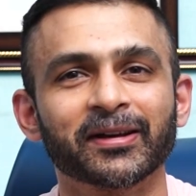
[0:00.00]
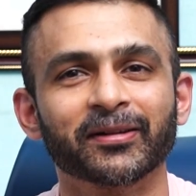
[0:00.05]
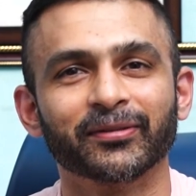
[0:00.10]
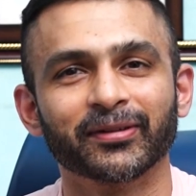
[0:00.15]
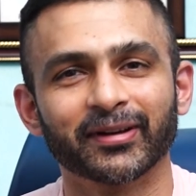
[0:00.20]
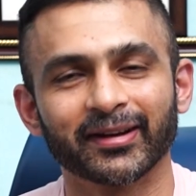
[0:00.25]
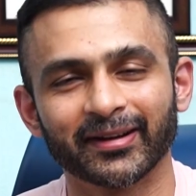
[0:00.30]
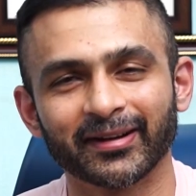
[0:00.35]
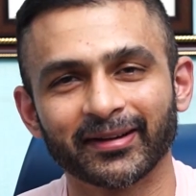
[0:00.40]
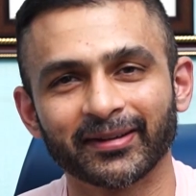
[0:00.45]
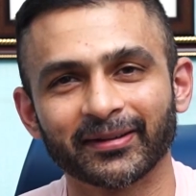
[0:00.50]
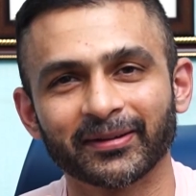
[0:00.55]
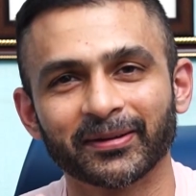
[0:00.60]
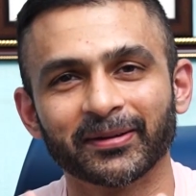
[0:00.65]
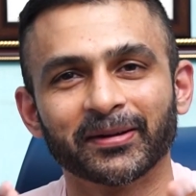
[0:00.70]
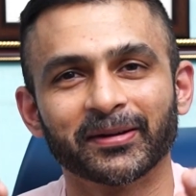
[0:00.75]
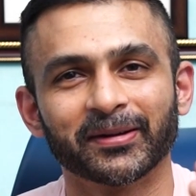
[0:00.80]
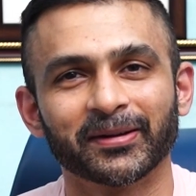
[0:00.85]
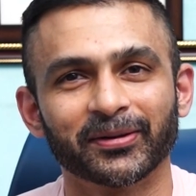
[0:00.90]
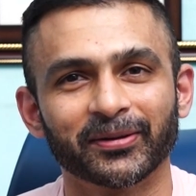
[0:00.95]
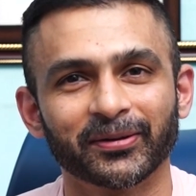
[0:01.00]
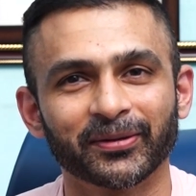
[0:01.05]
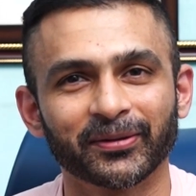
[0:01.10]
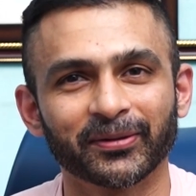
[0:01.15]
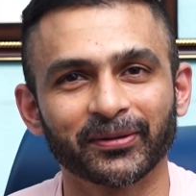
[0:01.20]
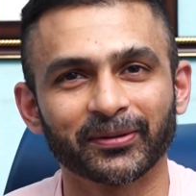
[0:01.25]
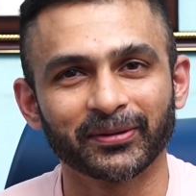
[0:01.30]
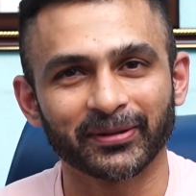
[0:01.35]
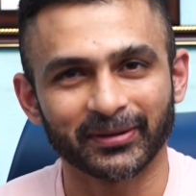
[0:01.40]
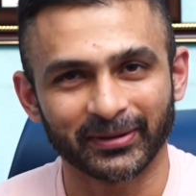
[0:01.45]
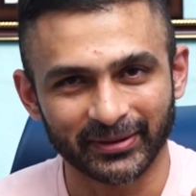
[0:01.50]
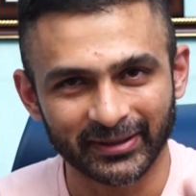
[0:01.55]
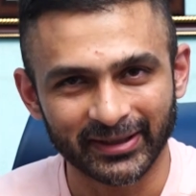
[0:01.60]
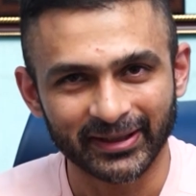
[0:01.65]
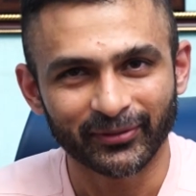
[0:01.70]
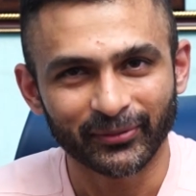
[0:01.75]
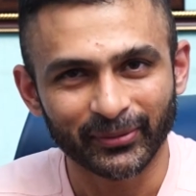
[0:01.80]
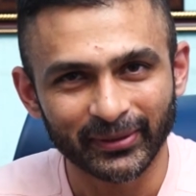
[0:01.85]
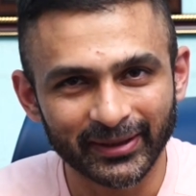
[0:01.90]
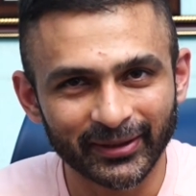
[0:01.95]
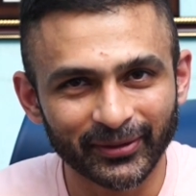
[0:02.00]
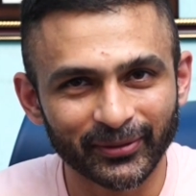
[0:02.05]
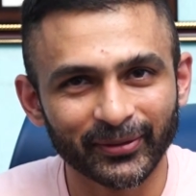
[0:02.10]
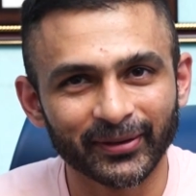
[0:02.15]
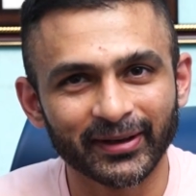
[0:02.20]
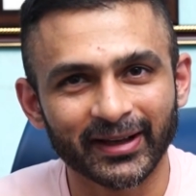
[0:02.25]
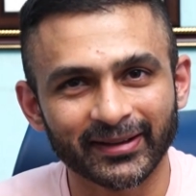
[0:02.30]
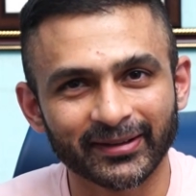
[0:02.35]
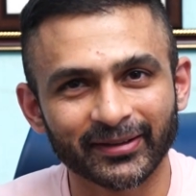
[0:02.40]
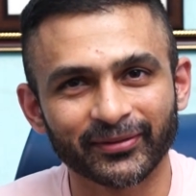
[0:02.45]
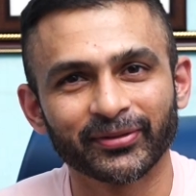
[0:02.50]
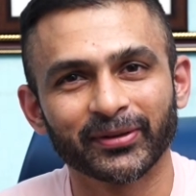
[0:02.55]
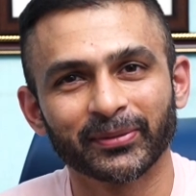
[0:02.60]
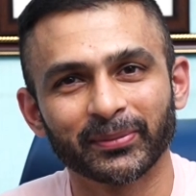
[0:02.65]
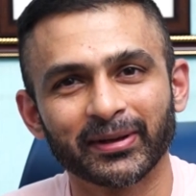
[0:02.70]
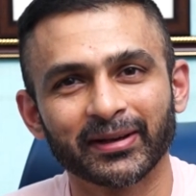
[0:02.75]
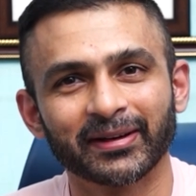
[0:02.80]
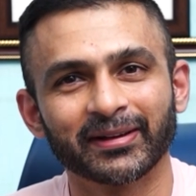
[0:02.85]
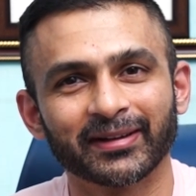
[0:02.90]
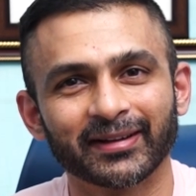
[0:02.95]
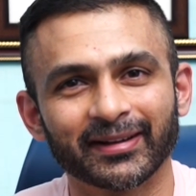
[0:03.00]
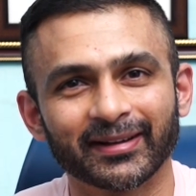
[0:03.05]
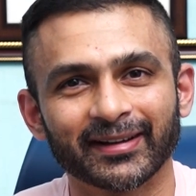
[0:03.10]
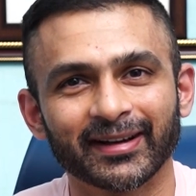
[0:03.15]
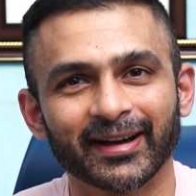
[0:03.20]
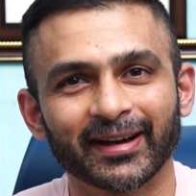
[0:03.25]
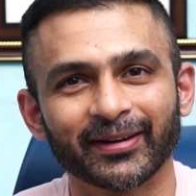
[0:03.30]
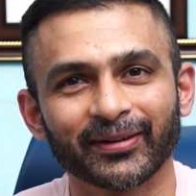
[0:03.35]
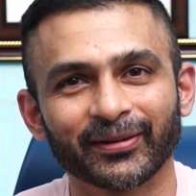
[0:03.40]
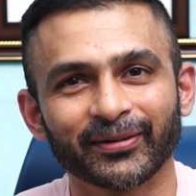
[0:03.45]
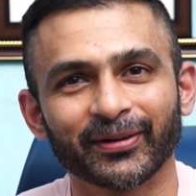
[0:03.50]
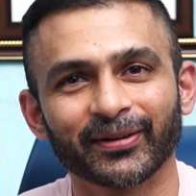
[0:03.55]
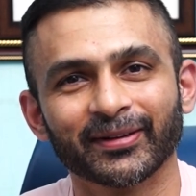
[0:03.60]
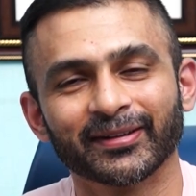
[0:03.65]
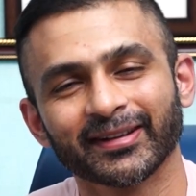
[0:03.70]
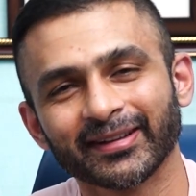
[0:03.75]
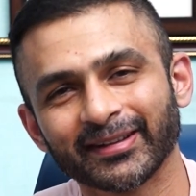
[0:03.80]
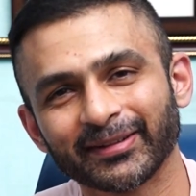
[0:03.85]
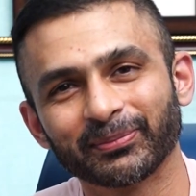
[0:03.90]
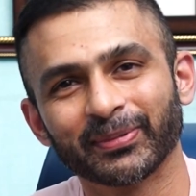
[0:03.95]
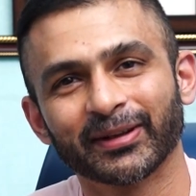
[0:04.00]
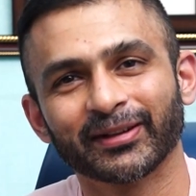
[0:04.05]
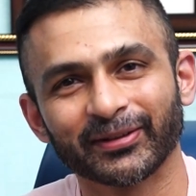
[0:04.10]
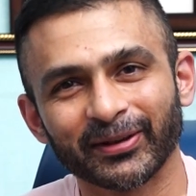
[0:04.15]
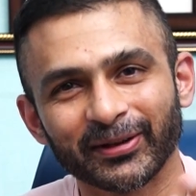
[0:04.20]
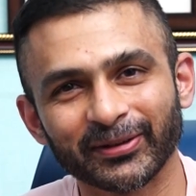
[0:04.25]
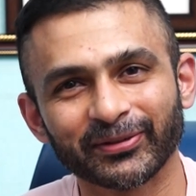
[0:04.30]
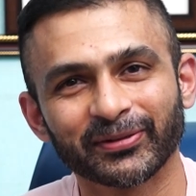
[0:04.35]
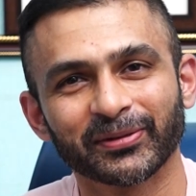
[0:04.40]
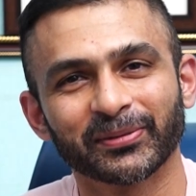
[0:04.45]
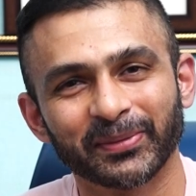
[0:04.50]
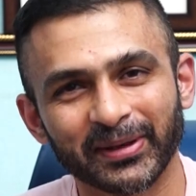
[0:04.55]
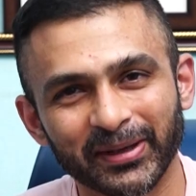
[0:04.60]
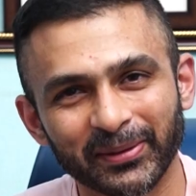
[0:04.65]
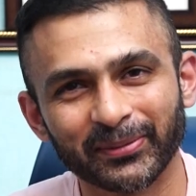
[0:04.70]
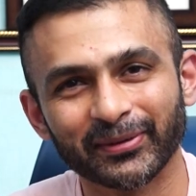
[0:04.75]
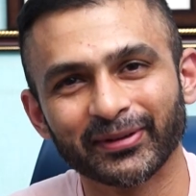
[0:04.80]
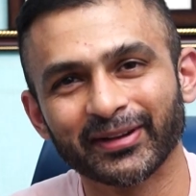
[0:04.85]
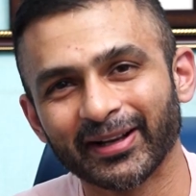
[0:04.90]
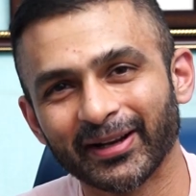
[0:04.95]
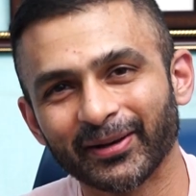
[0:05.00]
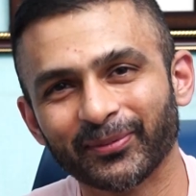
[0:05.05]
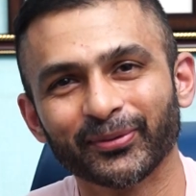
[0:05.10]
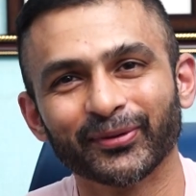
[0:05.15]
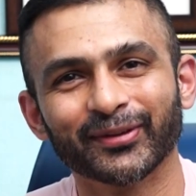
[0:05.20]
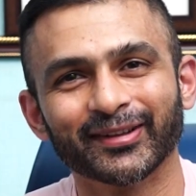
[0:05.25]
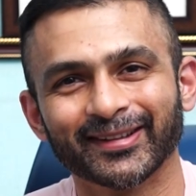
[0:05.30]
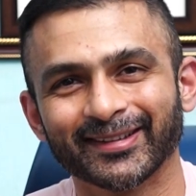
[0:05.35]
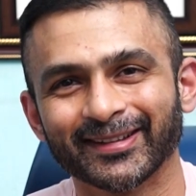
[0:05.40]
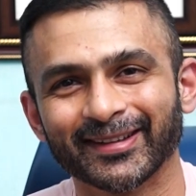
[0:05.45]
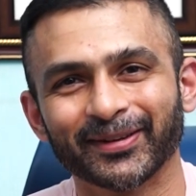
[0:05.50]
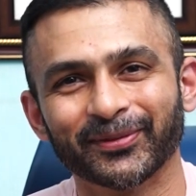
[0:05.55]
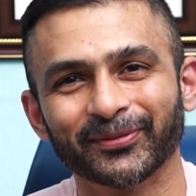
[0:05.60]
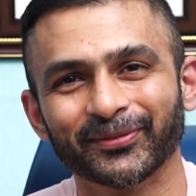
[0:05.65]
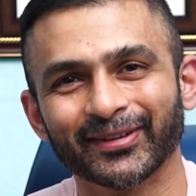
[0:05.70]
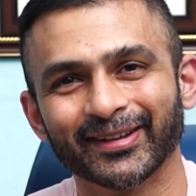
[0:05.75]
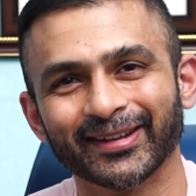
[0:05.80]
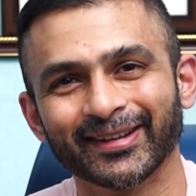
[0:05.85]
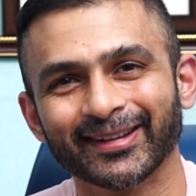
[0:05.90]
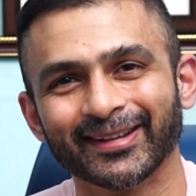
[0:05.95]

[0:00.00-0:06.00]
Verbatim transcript: We are uh, you know equally good as a female uh, gynecologist, plus also we'll be able to help you the same way.